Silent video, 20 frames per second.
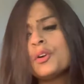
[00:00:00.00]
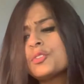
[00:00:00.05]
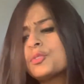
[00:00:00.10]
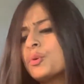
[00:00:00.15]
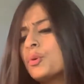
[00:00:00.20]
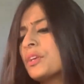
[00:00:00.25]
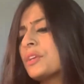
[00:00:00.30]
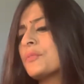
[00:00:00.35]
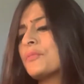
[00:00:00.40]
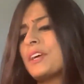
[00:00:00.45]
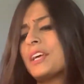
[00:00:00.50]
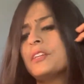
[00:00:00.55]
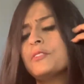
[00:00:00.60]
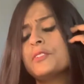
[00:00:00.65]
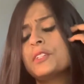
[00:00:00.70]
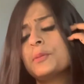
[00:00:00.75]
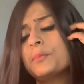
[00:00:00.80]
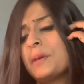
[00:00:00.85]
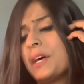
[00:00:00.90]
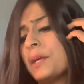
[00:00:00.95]
going well
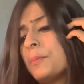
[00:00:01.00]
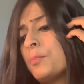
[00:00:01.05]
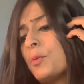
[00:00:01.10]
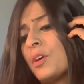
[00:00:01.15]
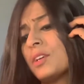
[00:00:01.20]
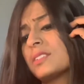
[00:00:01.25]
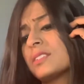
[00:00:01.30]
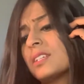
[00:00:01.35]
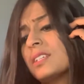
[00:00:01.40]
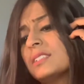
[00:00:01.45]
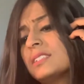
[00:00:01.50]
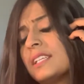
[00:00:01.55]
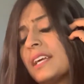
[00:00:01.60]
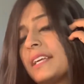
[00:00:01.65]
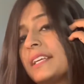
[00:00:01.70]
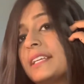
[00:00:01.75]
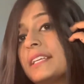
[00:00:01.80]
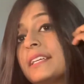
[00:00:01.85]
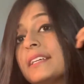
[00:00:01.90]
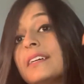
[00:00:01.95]
with my podcast
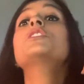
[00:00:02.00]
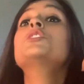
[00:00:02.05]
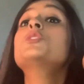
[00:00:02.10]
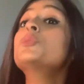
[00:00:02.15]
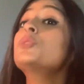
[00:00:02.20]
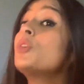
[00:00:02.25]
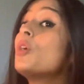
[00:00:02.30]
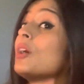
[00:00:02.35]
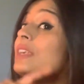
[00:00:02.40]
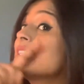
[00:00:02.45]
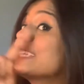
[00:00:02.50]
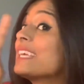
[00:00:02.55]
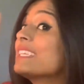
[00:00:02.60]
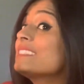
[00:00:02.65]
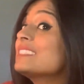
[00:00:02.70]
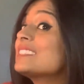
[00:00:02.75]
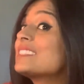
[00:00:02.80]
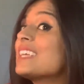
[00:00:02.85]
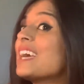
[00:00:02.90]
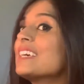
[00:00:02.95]
idea. Do not
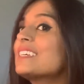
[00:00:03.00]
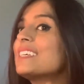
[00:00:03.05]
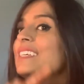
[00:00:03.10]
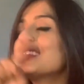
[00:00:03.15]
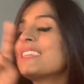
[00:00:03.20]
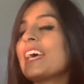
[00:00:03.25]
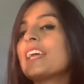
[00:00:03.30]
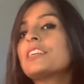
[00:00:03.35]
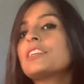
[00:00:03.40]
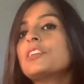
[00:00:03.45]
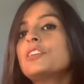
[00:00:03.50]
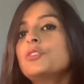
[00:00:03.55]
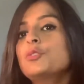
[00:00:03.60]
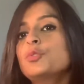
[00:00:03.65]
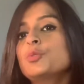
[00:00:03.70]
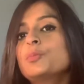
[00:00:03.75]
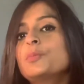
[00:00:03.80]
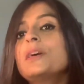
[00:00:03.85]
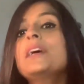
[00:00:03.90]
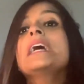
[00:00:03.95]
get stuck in that
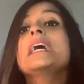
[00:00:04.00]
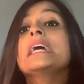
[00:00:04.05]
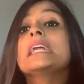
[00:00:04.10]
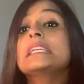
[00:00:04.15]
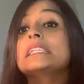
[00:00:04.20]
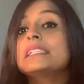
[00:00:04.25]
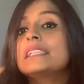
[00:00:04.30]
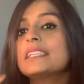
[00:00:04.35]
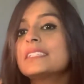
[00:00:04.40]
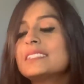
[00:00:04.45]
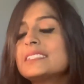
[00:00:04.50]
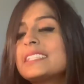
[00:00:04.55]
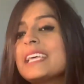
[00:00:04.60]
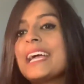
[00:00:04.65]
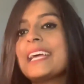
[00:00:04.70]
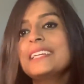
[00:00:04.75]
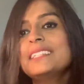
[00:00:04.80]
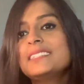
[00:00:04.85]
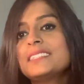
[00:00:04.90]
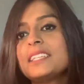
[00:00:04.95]
loop.
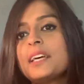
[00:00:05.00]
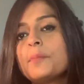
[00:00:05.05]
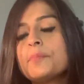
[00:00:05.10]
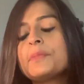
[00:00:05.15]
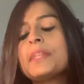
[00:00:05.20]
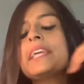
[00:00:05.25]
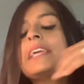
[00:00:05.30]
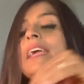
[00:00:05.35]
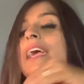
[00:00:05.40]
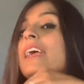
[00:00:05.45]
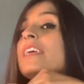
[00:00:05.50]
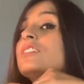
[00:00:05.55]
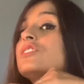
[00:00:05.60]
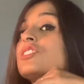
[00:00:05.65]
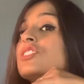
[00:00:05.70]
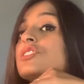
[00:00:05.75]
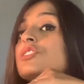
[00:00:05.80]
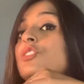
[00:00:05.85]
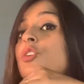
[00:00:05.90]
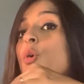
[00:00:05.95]
Decide something and
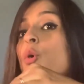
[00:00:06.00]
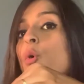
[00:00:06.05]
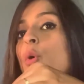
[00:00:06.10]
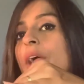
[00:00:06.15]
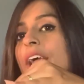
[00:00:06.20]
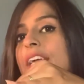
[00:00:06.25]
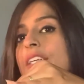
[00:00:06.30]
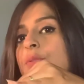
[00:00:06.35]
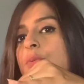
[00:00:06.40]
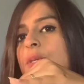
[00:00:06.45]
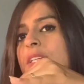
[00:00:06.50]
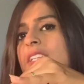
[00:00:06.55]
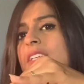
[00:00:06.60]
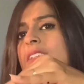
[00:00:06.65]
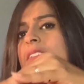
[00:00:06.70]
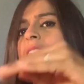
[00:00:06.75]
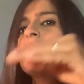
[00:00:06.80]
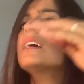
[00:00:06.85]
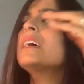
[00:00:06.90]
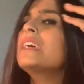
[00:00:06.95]
just go ahead with
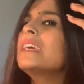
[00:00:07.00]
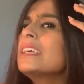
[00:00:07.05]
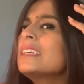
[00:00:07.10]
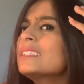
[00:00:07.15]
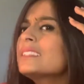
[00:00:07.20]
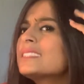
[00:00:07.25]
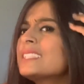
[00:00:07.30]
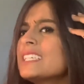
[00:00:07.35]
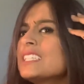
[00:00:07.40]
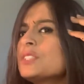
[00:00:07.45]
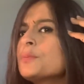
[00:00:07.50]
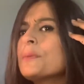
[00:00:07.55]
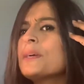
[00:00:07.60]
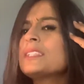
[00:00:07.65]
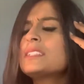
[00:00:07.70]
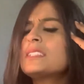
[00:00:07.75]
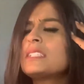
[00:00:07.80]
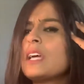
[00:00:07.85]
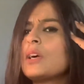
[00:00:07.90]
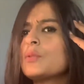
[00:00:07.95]
it. 6
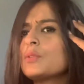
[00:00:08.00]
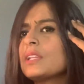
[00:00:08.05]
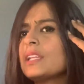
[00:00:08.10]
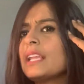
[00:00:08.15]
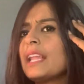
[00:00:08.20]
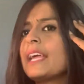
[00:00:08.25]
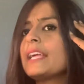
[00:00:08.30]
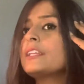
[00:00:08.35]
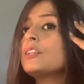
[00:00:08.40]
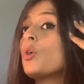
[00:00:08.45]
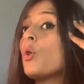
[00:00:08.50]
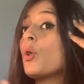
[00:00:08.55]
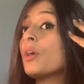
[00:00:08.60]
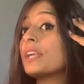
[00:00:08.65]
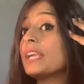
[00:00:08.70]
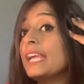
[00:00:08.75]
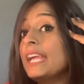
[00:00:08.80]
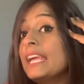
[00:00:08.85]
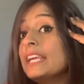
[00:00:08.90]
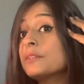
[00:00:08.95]
months down the line
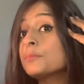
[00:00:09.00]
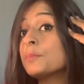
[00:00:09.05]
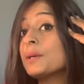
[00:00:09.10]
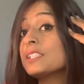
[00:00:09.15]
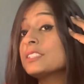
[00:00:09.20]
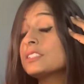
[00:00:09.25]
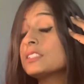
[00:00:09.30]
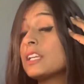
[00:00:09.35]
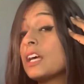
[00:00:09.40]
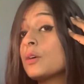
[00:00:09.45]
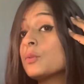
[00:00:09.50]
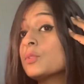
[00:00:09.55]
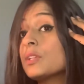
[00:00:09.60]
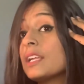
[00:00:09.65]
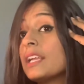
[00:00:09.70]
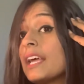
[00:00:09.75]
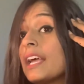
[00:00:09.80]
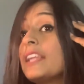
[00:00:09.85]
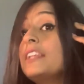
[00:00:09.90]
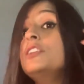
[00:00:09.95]
or 8 months down the
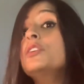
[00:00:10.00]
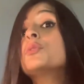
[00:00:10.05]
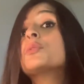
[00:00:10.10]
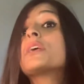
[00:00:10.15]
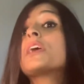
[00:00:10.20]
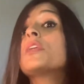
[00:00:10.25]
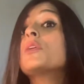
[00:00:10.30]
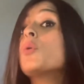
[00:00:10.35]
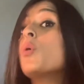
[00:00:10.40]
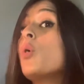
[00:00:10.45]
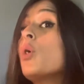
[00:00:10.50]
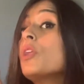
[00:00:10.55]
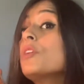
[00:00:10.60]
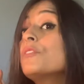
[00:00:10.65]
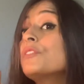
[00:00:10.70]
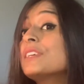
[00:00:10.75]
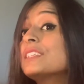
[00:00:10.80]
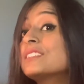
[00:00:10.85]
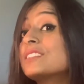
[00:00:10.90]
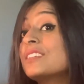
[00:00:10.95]
line, you can
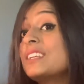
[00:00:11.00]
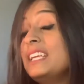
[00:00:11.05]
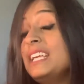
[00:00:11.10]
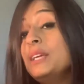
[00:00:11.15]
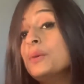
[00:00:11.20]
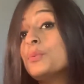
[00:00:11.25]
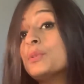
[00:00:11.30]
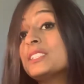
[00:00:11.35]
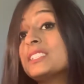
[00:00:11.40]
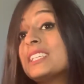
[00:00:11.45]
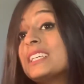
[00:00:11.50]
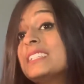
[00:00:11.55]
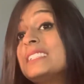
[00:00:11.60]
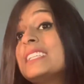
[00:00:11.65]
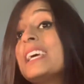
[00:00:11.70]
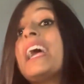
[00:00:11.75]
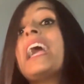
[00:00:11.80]
always revisit